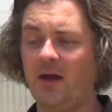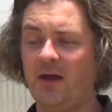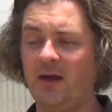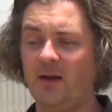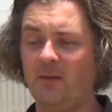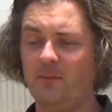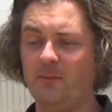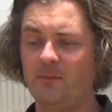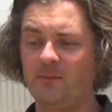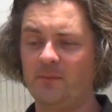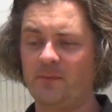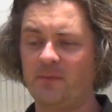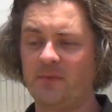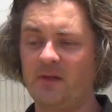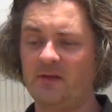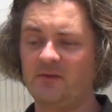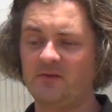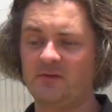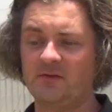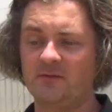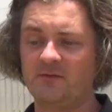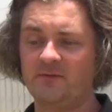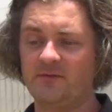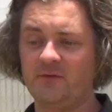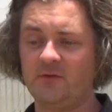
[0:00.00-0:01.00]
and
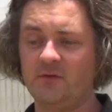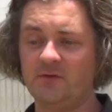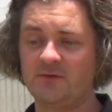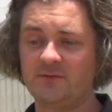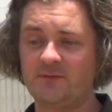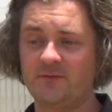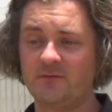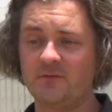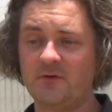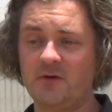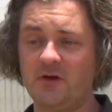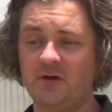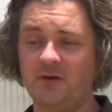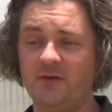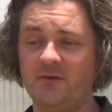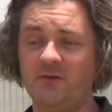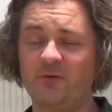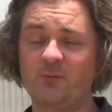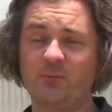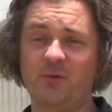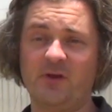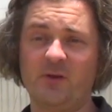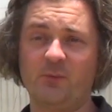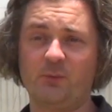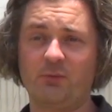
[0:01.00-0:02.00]
that's the first variety
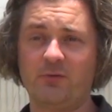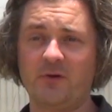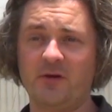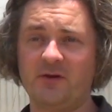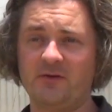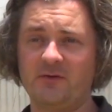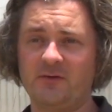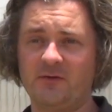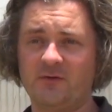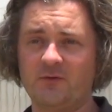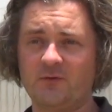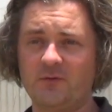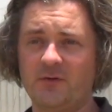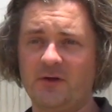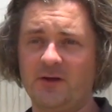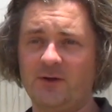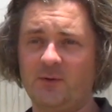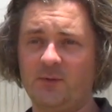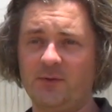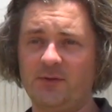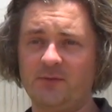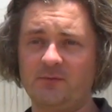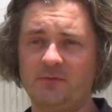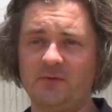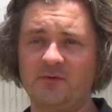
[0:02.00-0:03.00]
that's been bred in
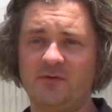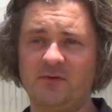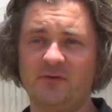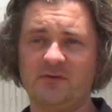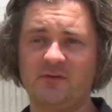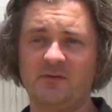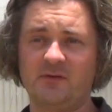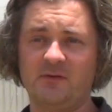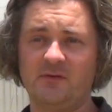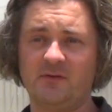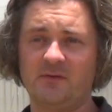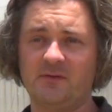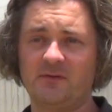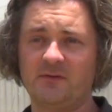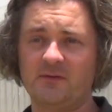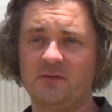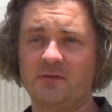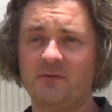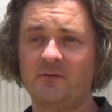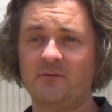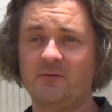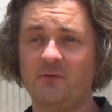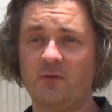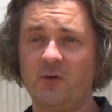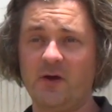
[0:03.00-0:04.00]
Australia with
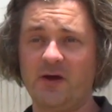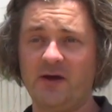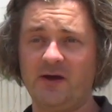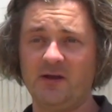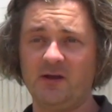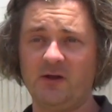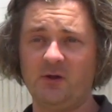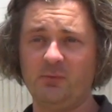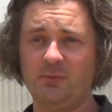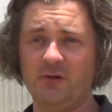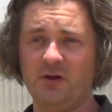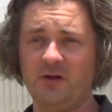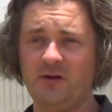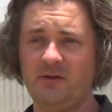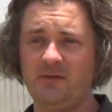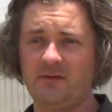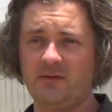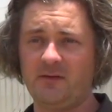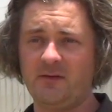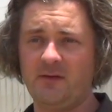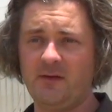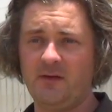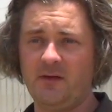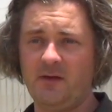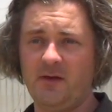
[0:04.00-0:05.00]
resistance for halo
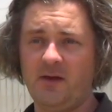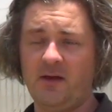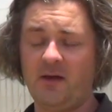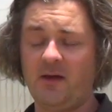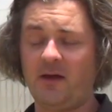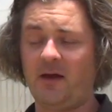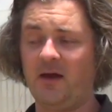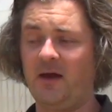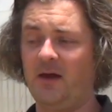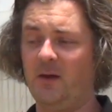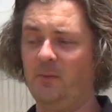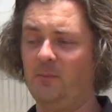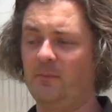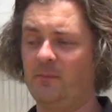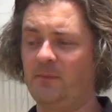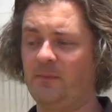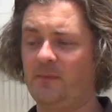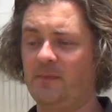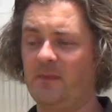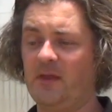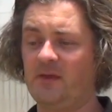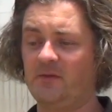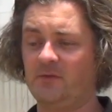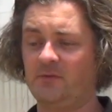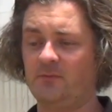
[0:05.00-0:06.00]
blight, and
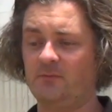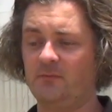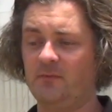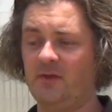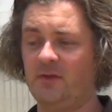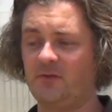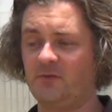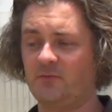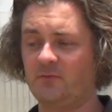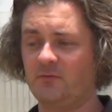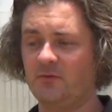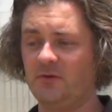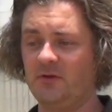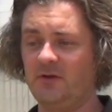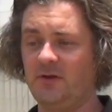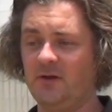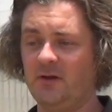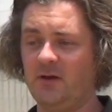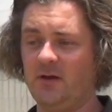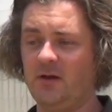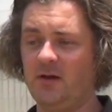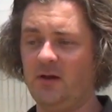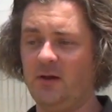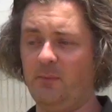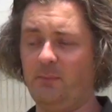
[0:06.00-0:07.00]
that's really
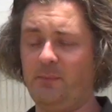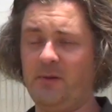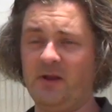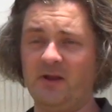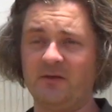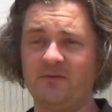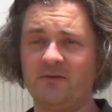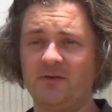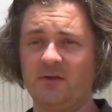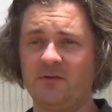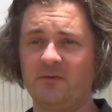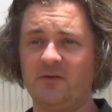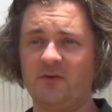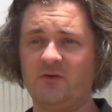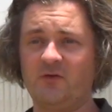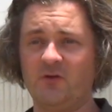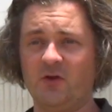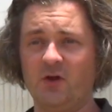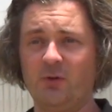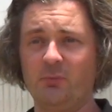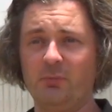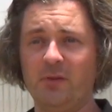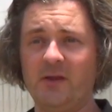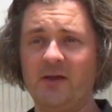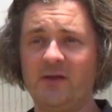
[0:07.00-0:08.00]
a benefit of the
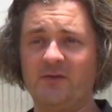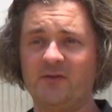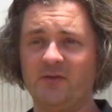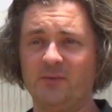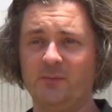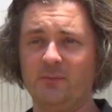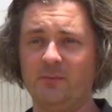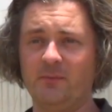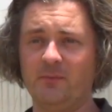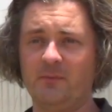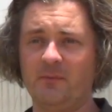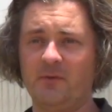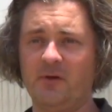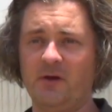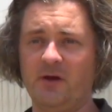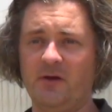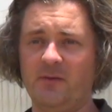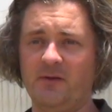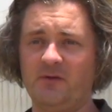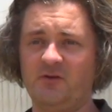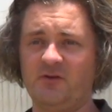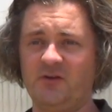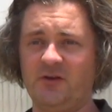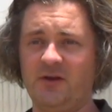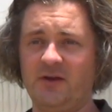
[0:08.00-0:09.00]
germplasm
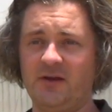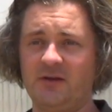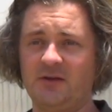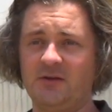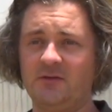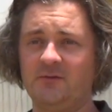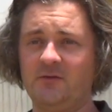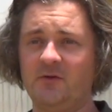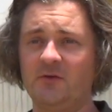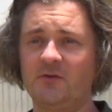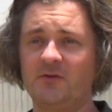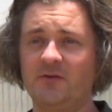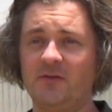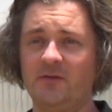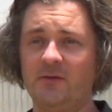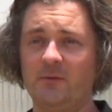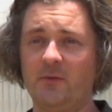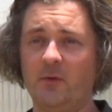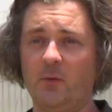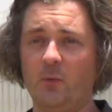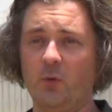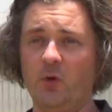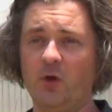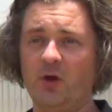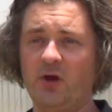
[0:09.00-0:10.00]
and the genetic diversity
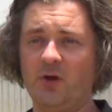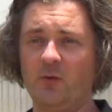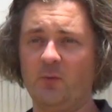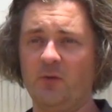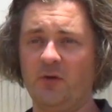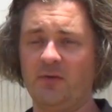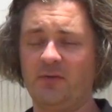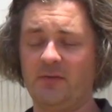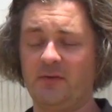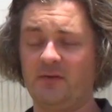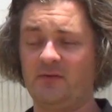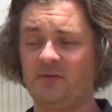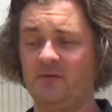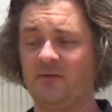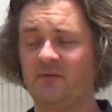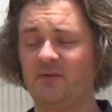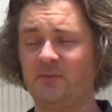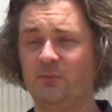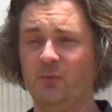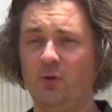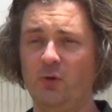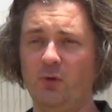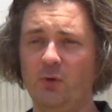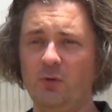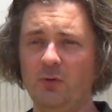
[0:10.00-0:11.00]
that we're working with. It's a
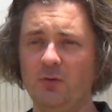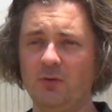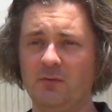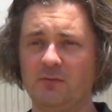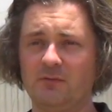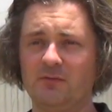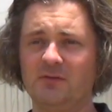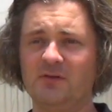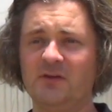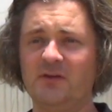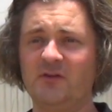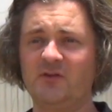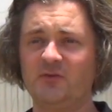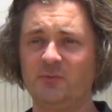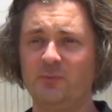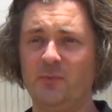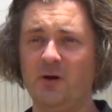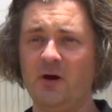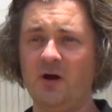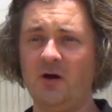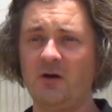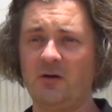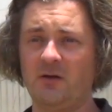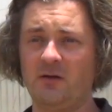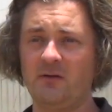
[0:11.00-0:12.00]
small niche
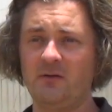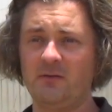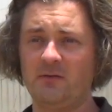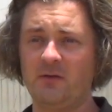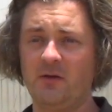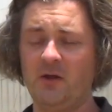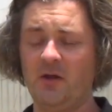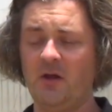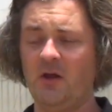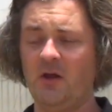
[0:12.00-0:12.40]
market,